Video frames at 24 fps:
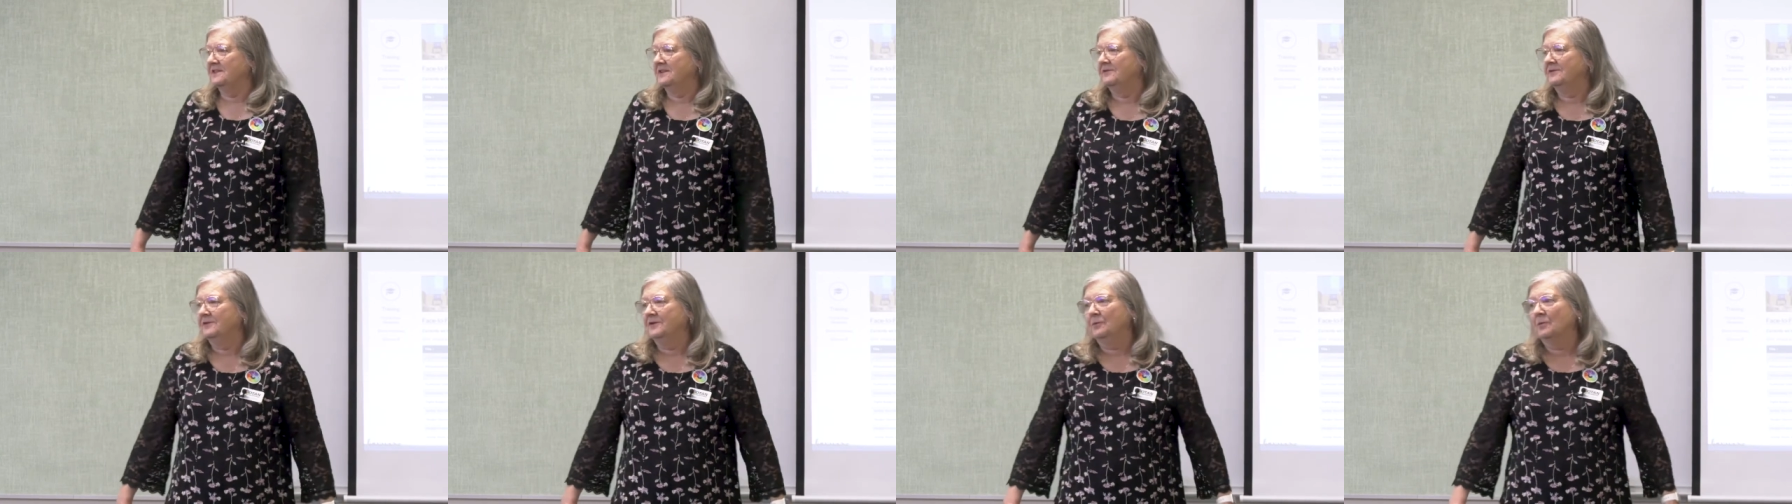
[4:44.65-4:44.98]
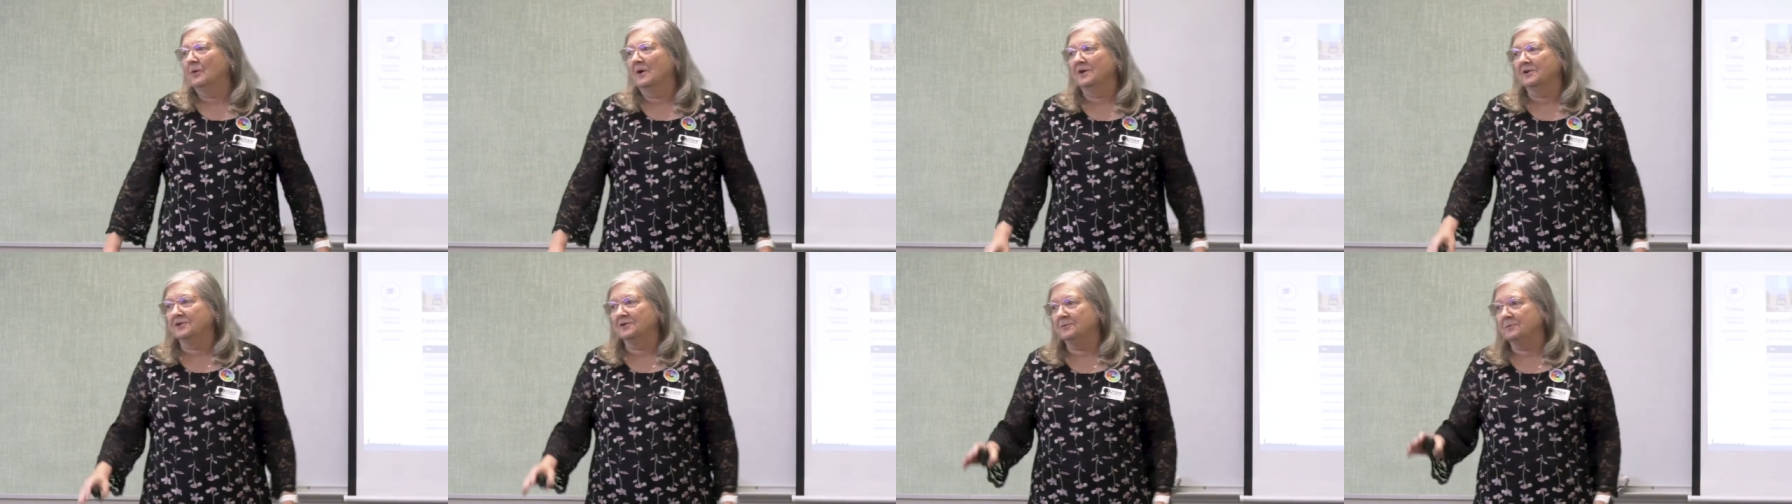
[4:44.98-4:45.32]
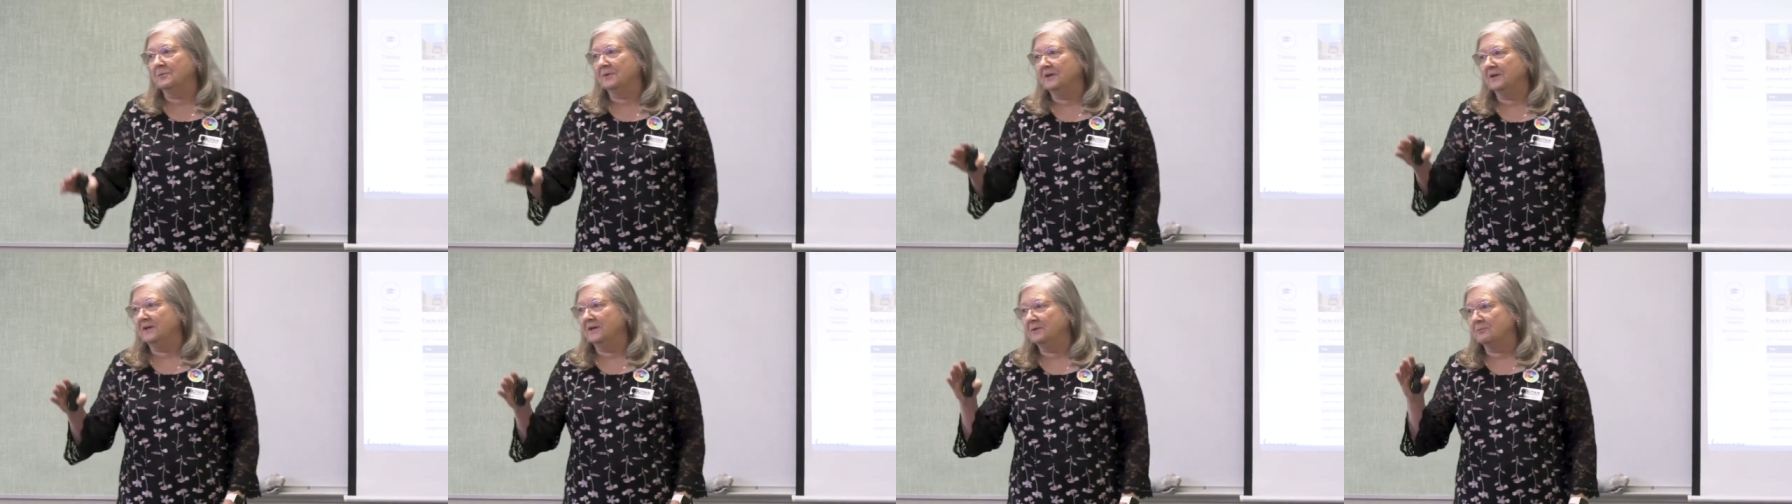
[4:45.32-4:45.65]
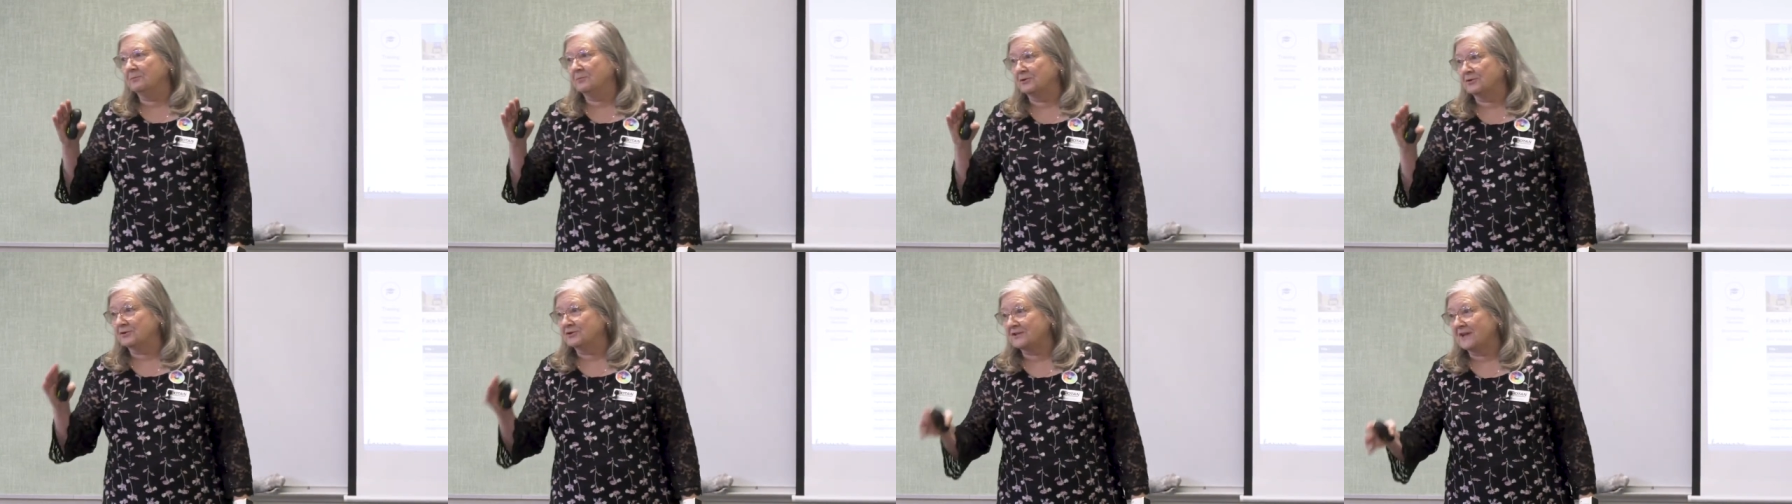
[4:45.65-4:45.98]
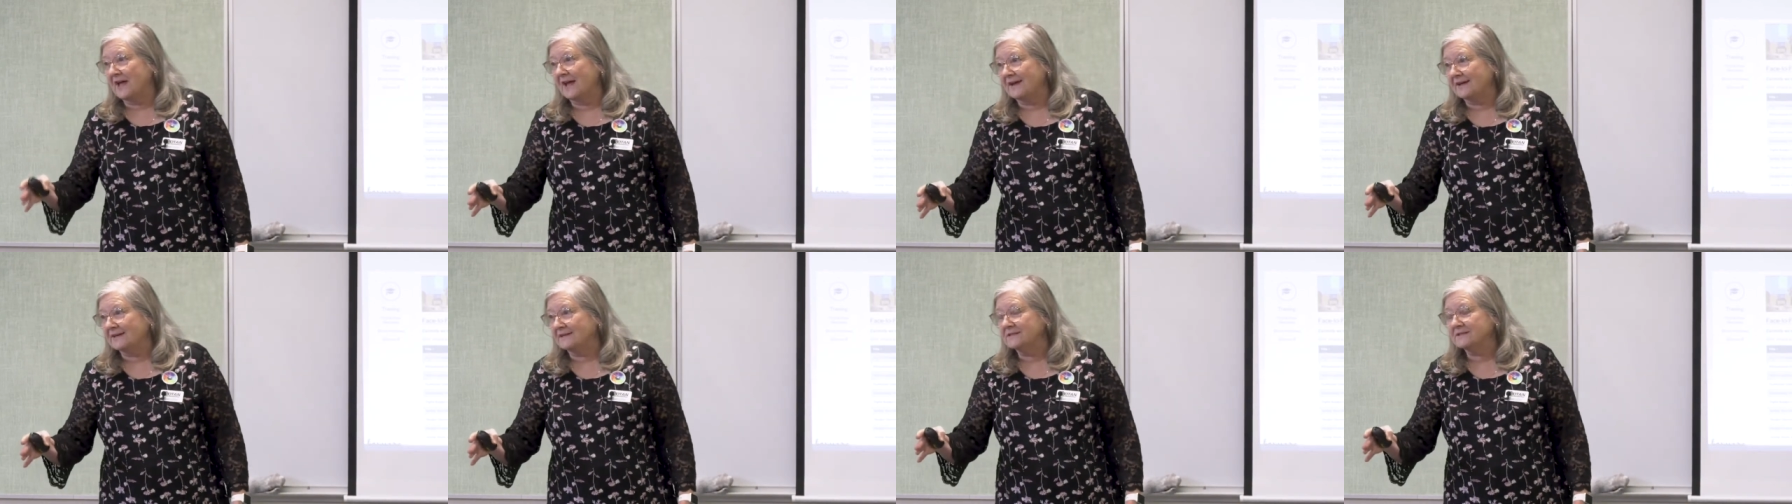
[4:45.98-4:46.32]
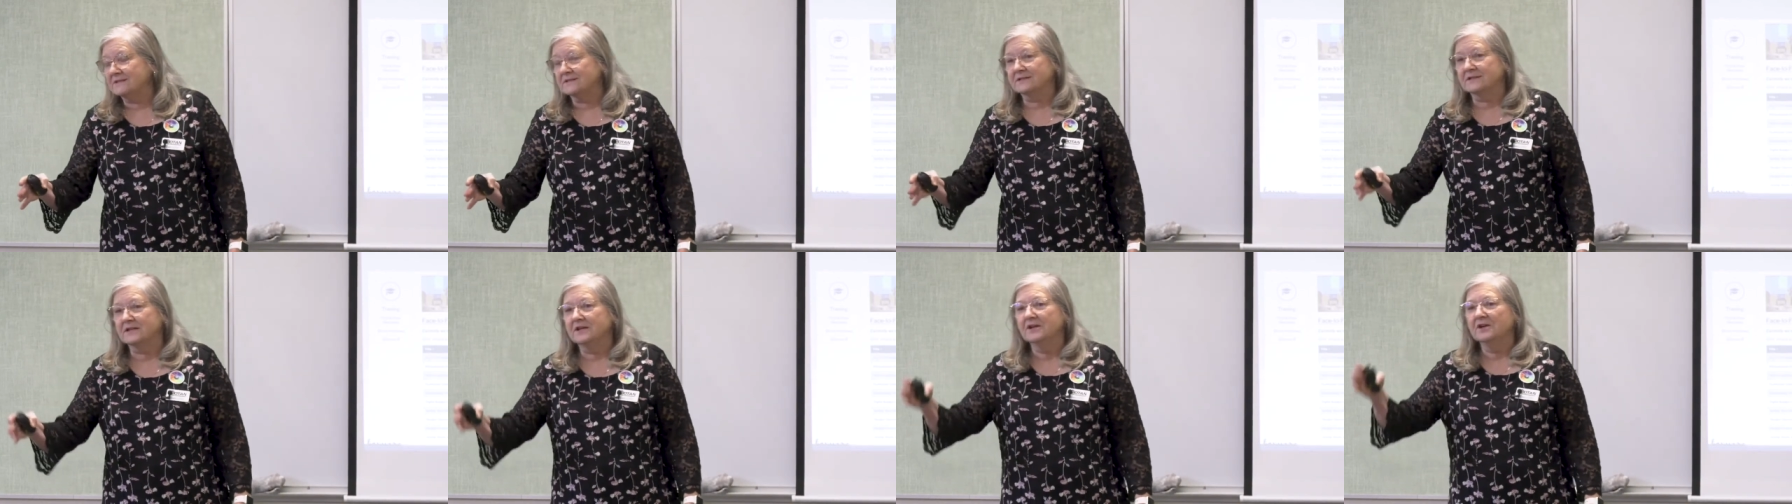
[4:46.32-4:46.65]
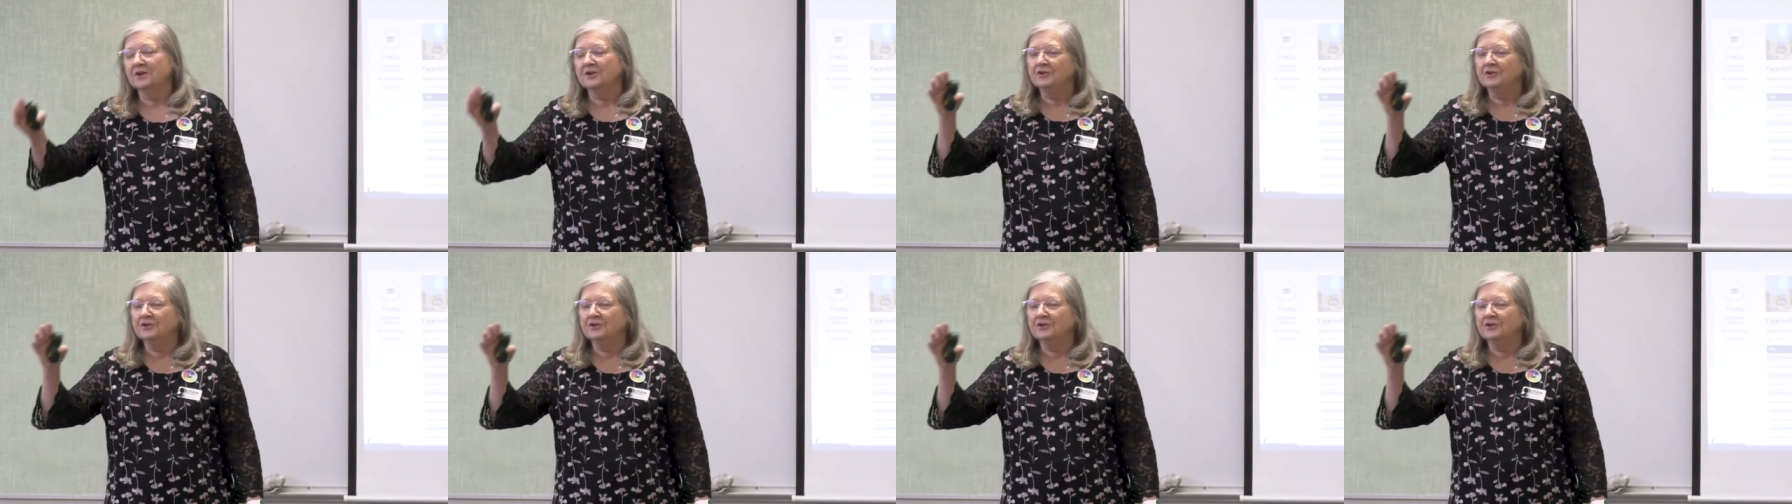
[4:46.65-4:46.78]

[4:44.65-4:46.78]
If you want to be precise,